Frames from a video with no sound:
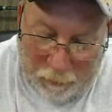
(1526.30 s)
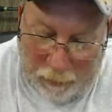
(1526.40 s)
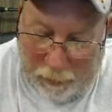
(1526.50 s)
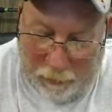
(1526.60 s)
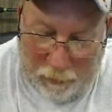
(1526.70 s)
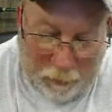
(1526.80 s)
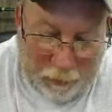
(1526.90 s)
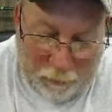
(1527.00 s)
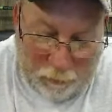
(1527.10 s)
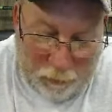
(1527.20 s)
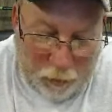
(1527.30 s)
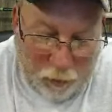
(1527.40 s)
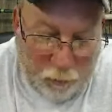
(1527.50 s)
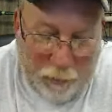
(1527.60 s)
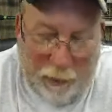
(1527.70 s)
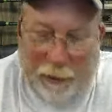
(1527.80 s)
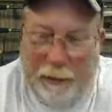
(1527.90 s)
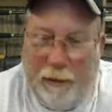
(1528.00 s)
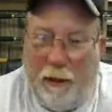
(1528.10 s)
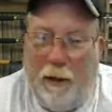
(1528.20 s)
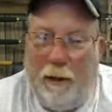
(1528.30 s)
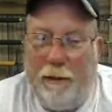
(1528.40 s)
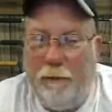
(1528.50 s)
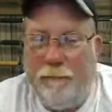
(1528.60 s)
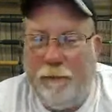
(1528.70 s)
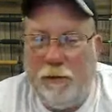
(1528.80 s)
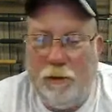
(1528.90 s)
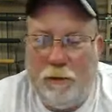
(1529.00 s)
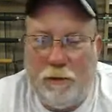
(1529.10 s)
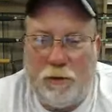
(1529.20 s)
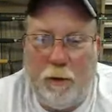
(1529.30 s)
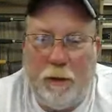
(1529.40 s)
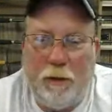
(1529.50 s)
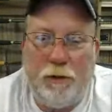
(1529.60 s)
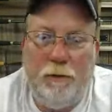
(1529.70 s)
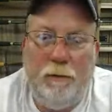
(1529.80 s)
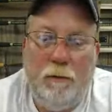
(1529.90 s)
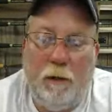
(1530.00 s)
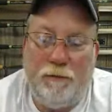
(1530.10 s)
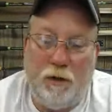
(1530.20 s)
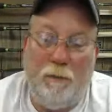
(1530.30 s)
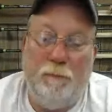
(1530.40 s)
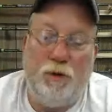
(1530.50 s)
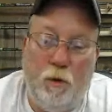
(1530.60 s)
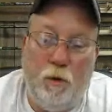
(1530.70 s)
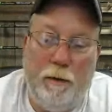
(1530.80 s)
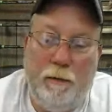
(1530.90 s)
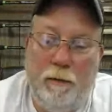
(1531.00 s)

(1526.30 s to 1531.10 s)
it. Do you relate a lot of your fishing to structure of some sort?